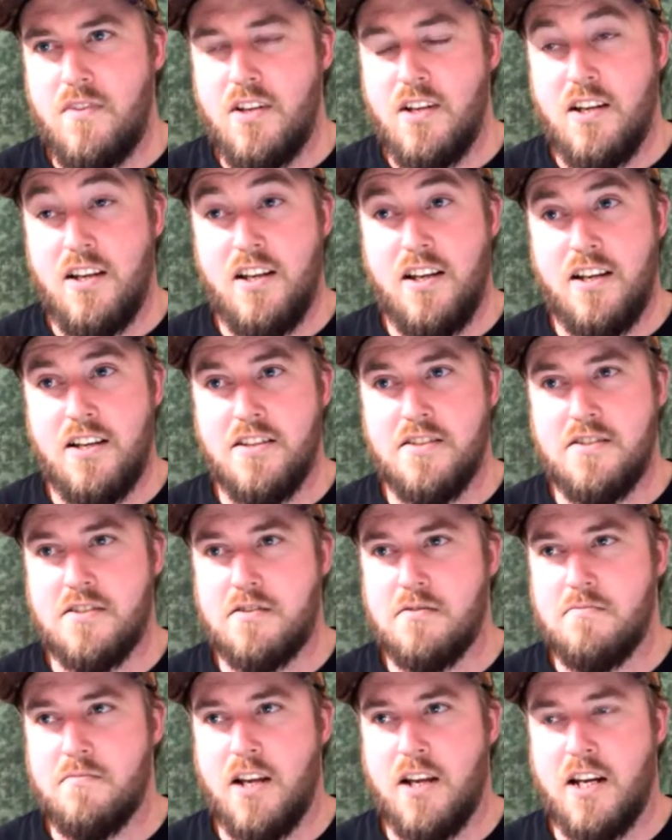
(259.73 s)

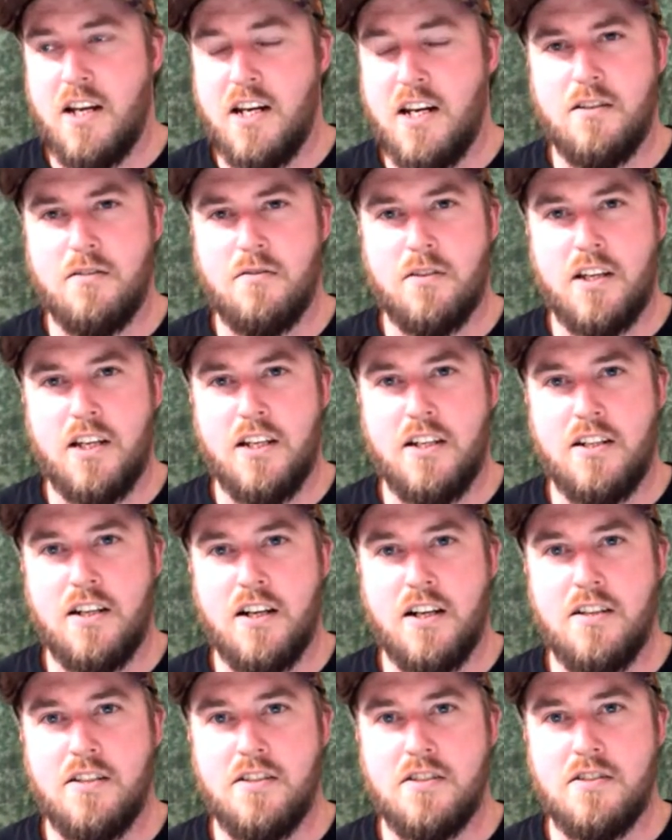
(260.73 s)
as any little kid
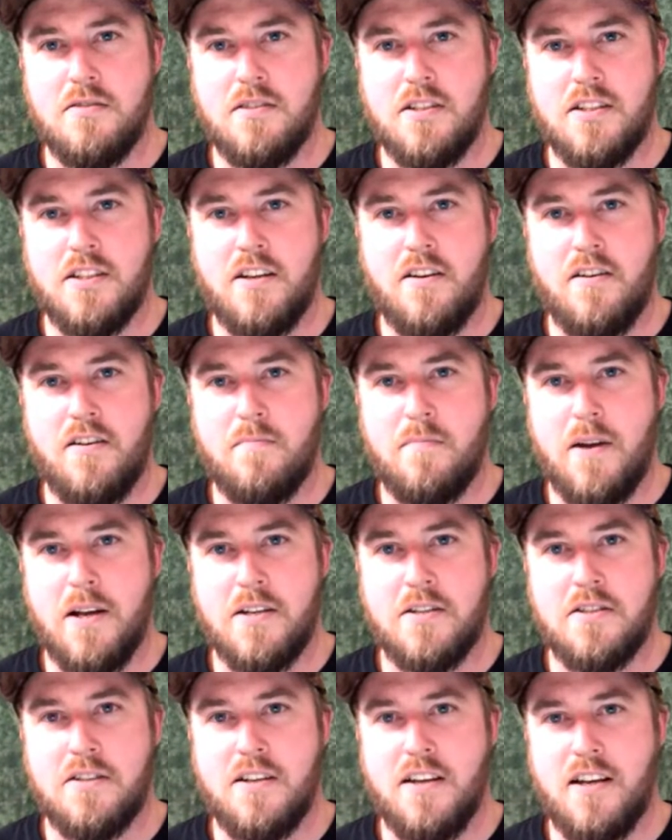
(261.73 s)
does, sit there and
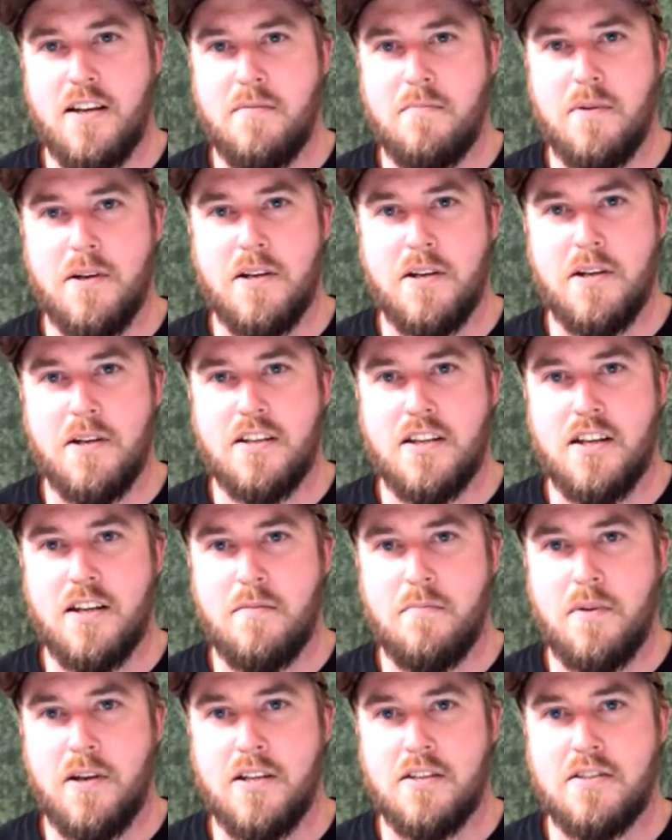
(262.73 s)
pester and pester
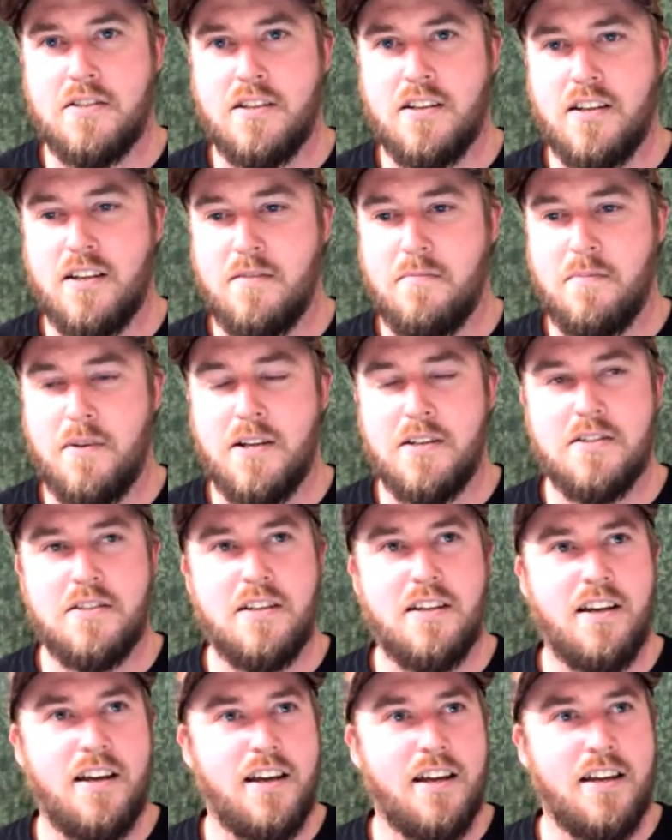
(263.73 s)
and pester and
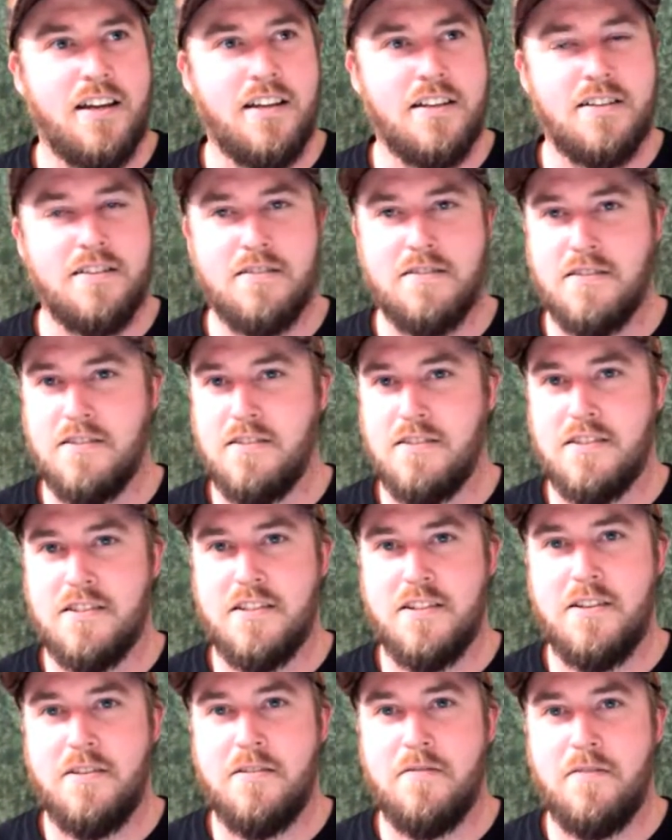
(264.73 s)
pester
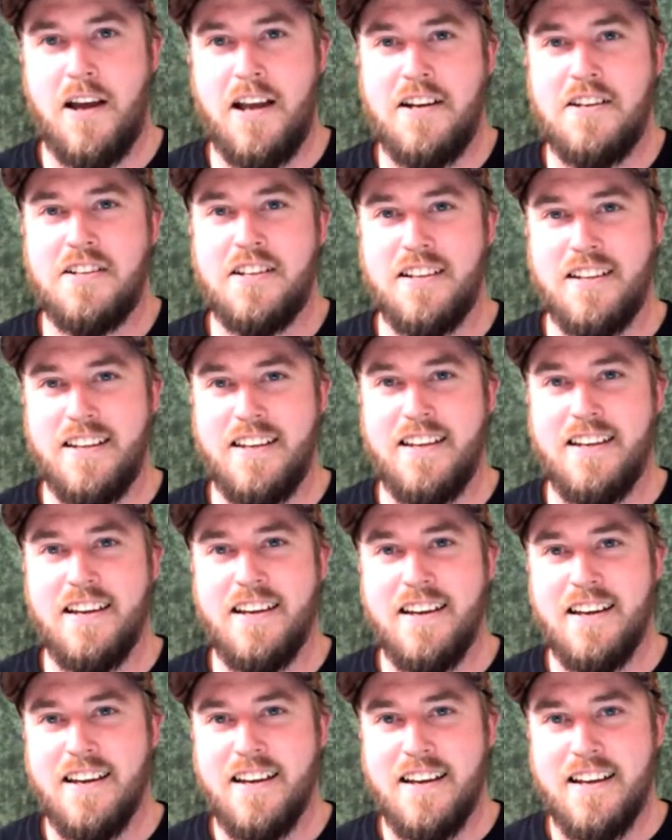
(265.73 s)
until you eventually
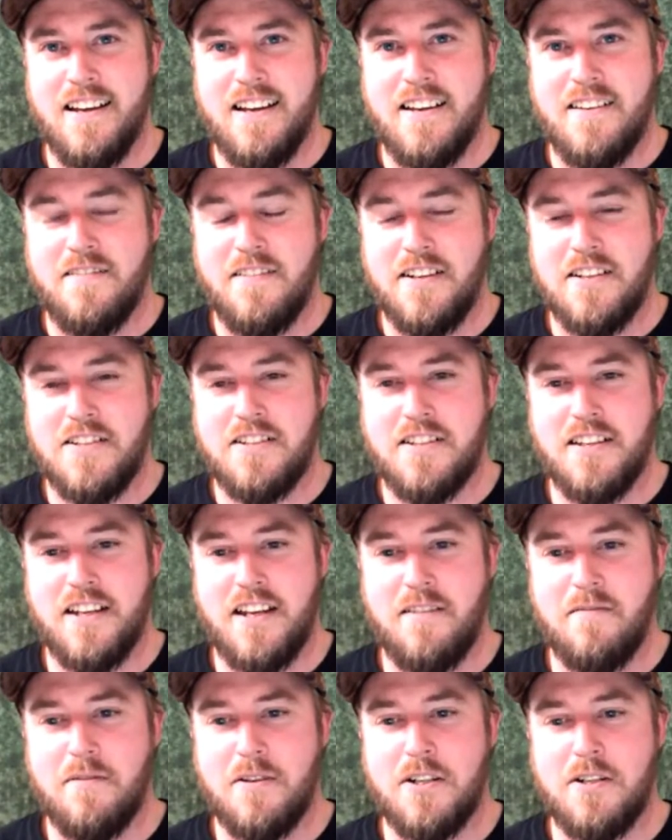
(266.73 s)

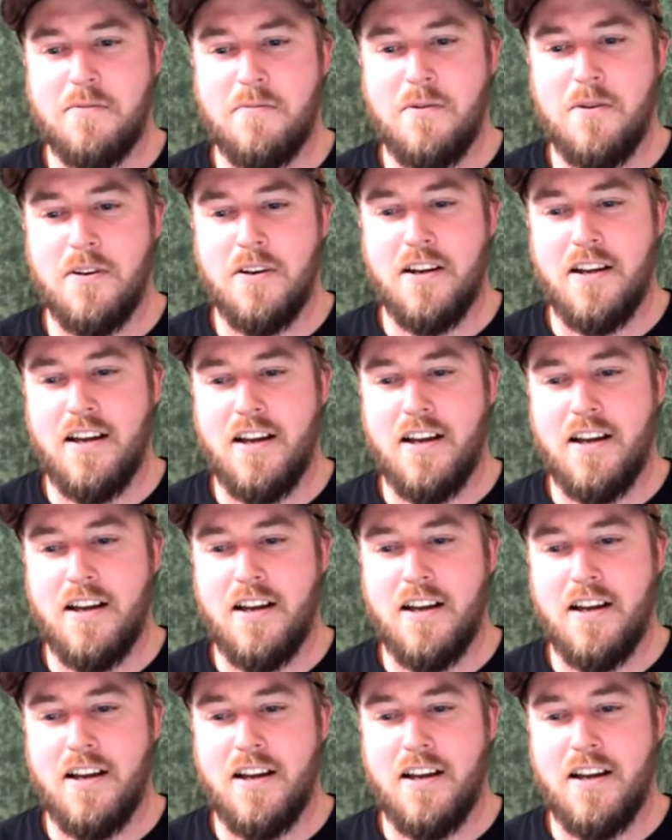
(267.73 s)
get what you want.